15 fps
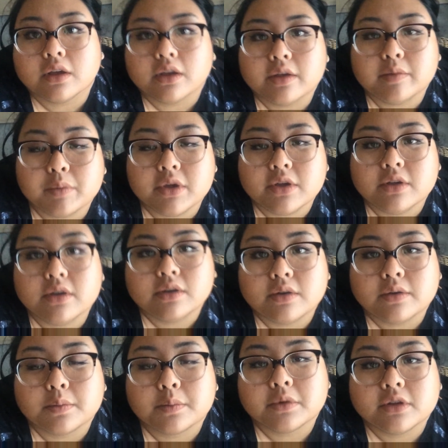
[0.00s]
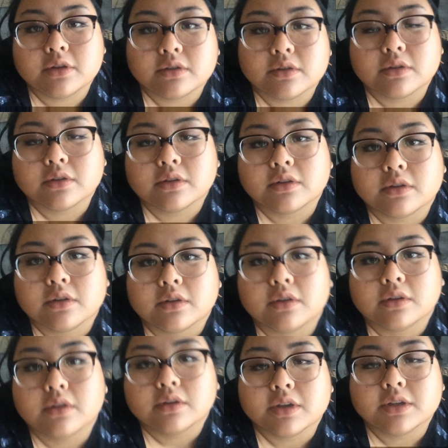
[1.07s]
I'm
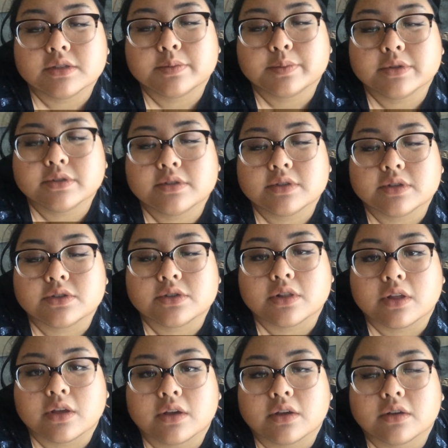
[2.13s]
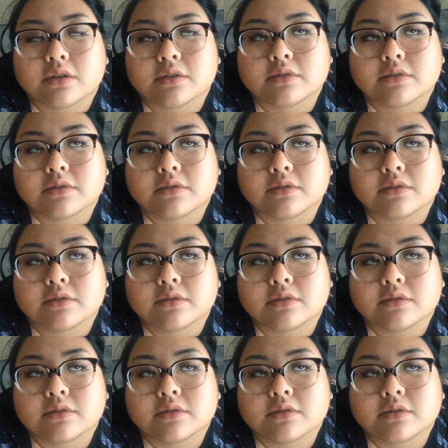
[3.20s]
home. It's been such a long...